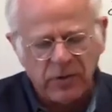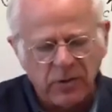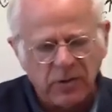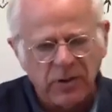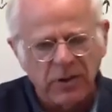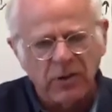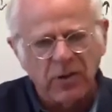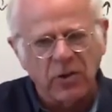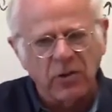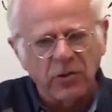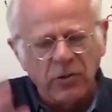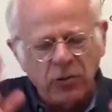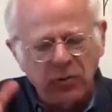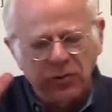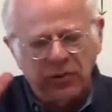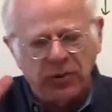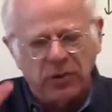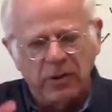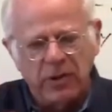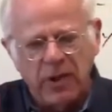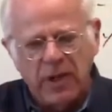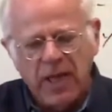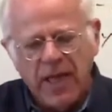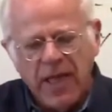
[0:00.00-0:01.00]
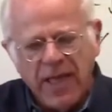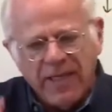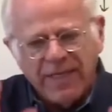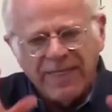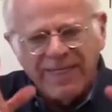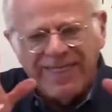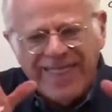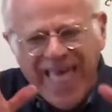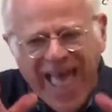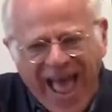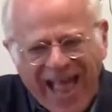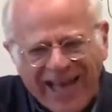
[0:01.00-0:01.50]
So at the conclusion,
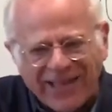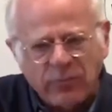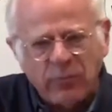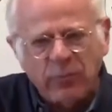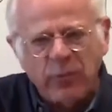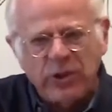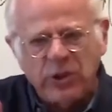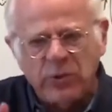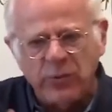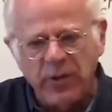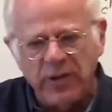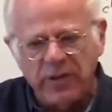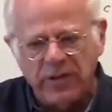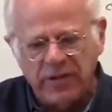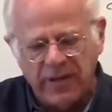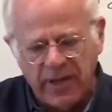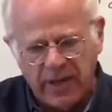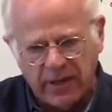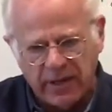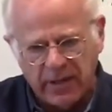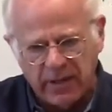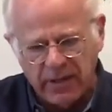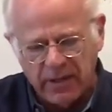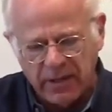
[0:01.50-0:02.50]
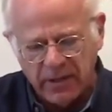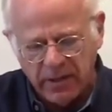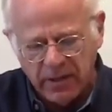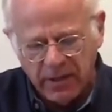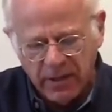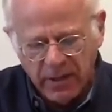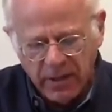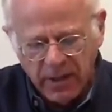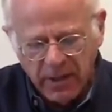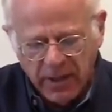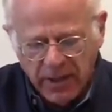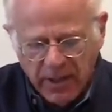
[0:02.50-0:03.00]
that which we think
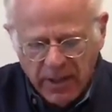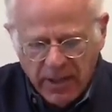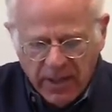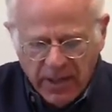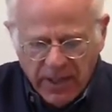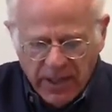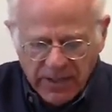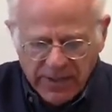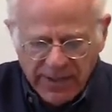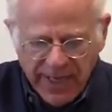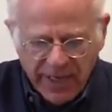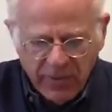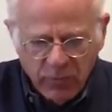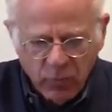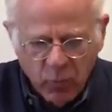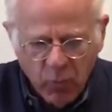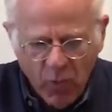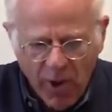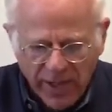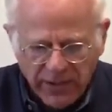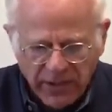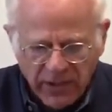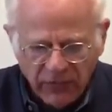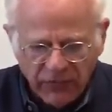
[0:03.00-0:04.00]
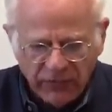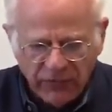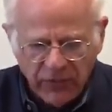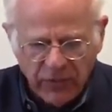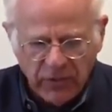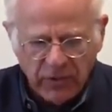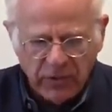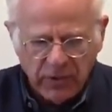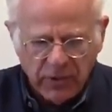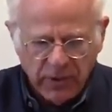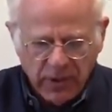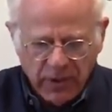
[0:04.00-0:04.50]
is a
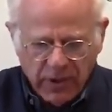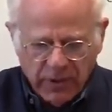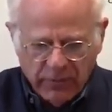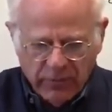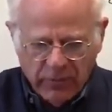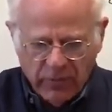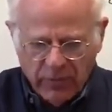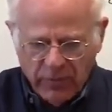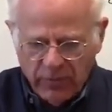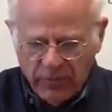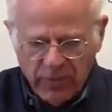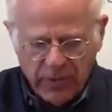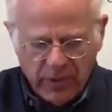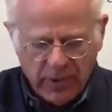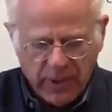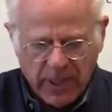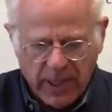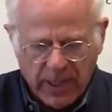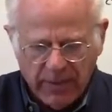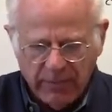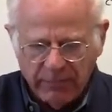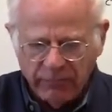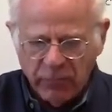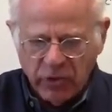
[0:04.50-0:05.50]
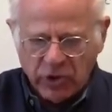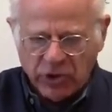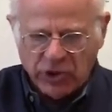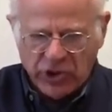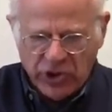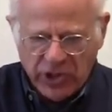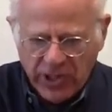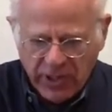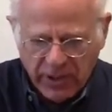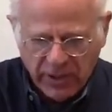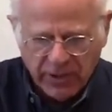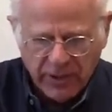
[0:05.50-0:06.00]
wonderful uh,
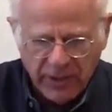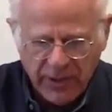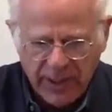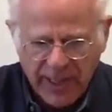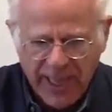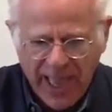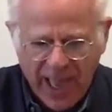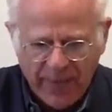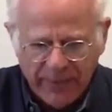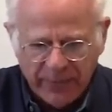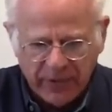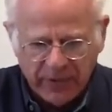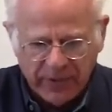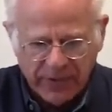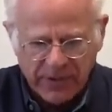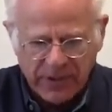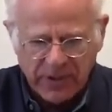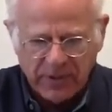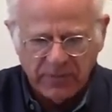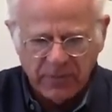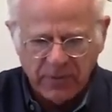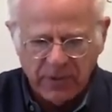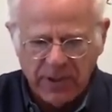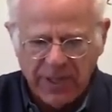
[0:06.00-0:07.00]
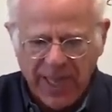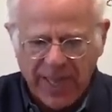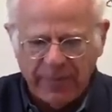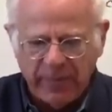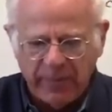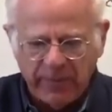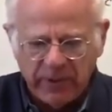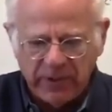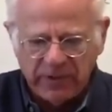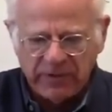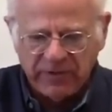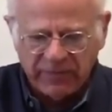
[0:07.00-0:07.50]
machine, capitalism,
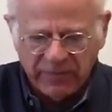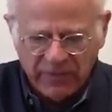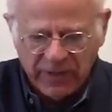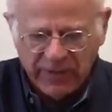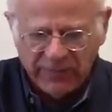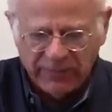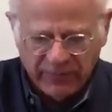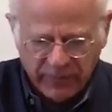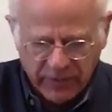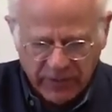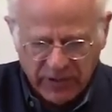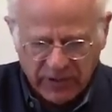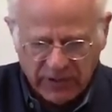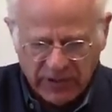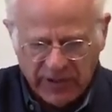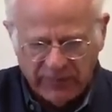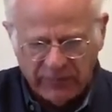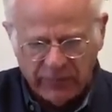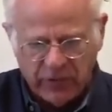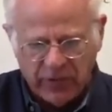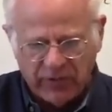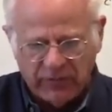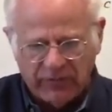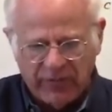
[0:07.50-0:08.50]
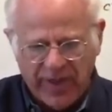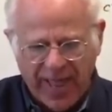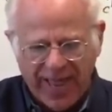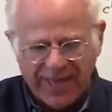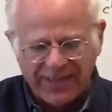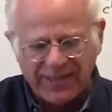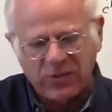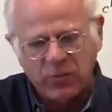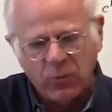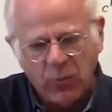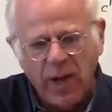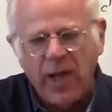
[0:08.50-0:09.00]
capable of deli delivering
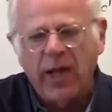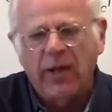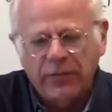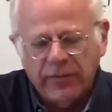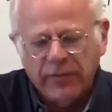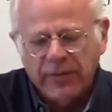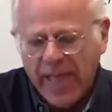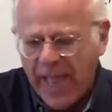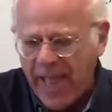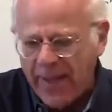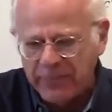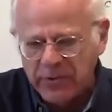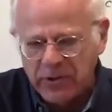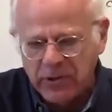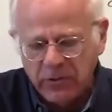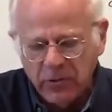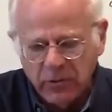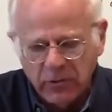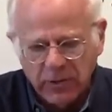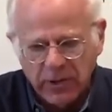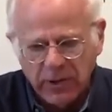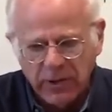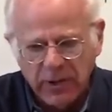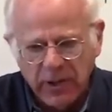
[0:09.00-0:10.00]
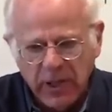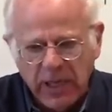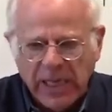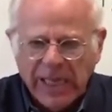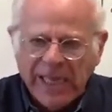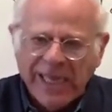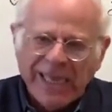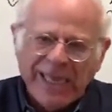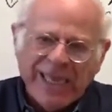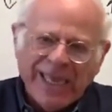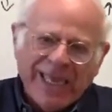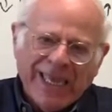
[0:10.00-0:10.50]
vast wealth, absolutely,
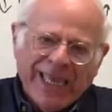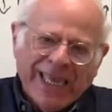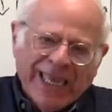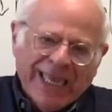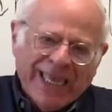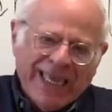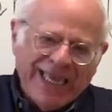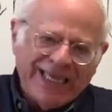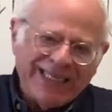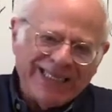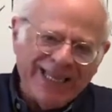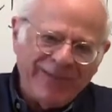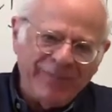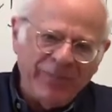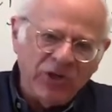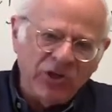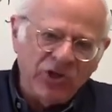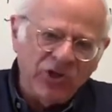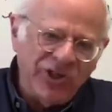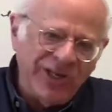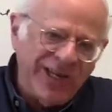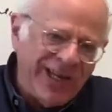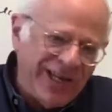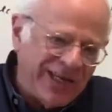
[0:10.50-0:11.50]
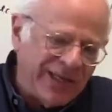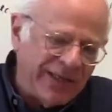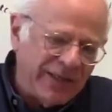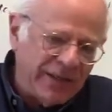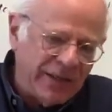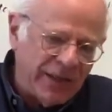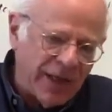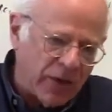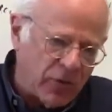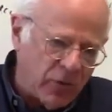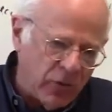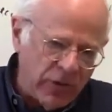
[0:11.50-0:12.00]
is a
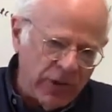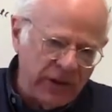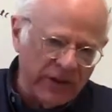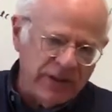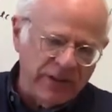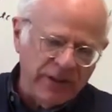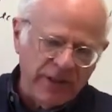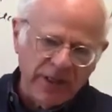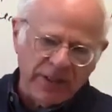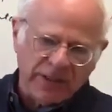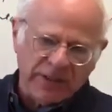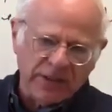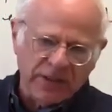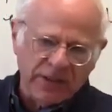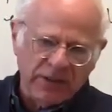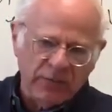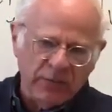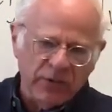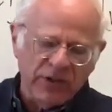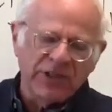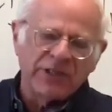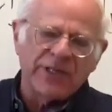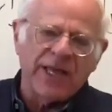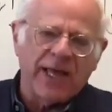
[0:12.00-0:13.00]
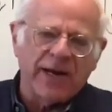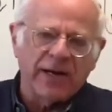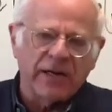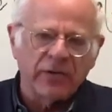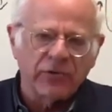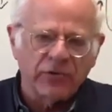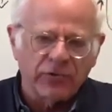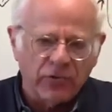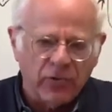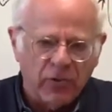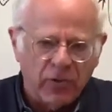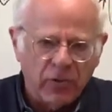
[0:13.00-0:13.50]
machine, according to this, which is out of
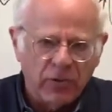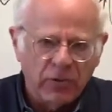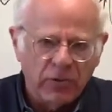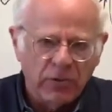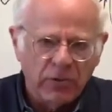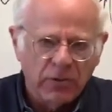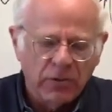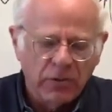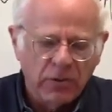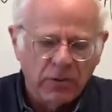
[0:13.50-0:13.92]
control.